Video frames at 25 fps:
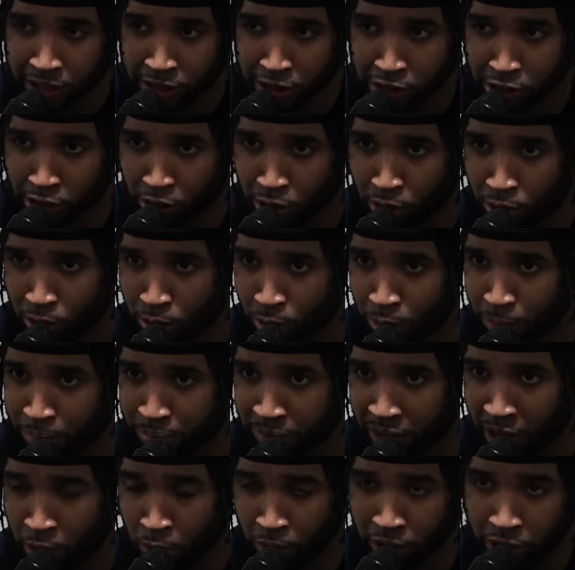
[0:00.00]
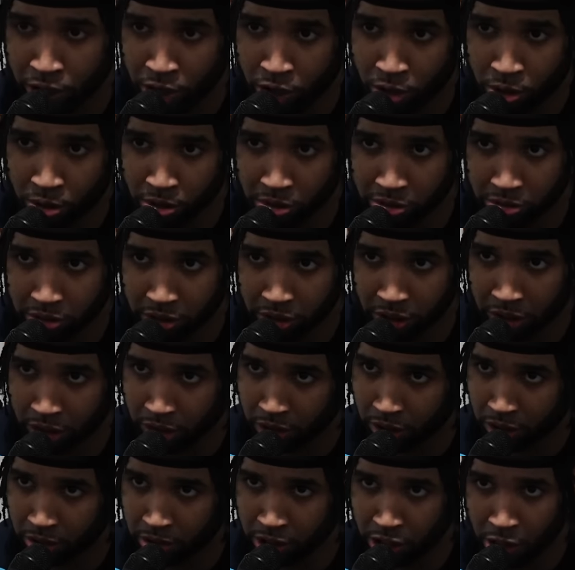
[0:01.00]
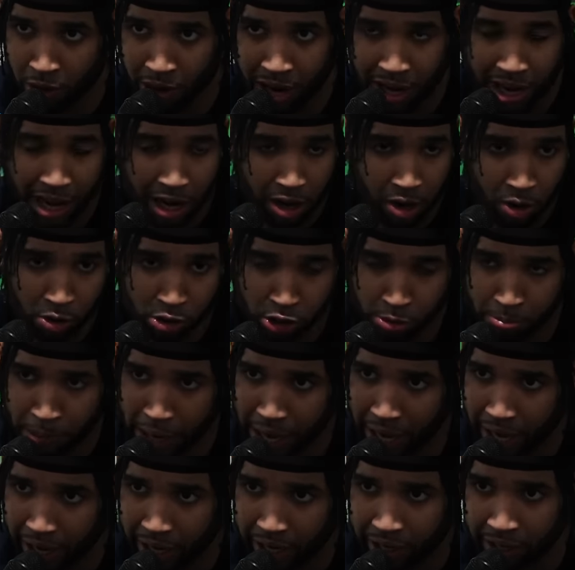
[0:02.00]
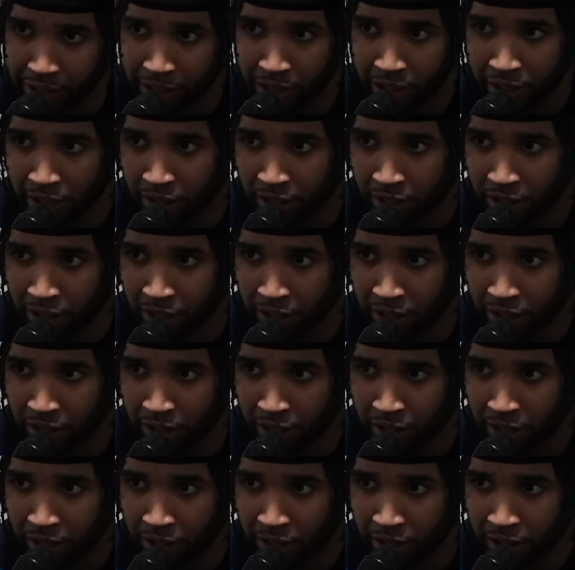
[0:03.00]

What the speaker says: So, and we know, I got coach back.